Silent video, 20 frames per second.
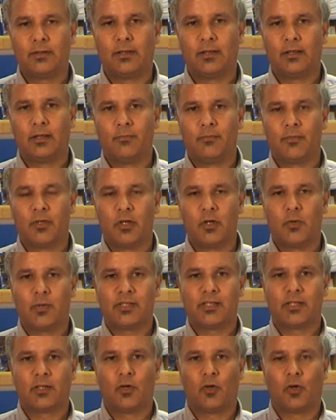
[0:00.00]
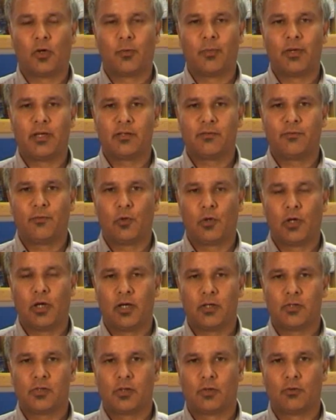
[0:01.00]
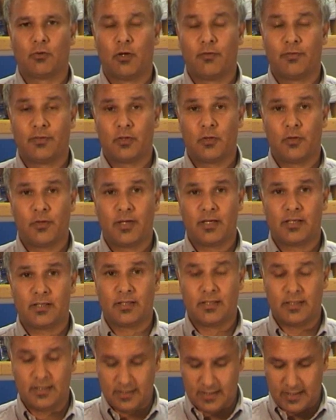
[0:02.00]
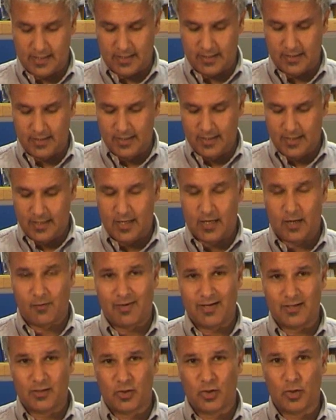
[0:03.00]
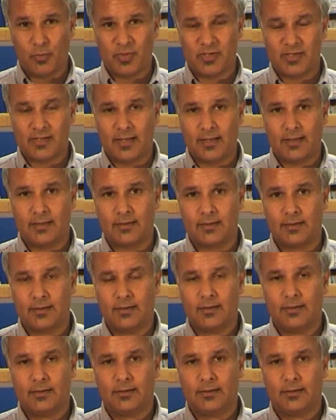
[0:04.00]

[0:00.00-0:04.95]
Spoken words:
the US economy is forecast to grow for 2010 at around 2%.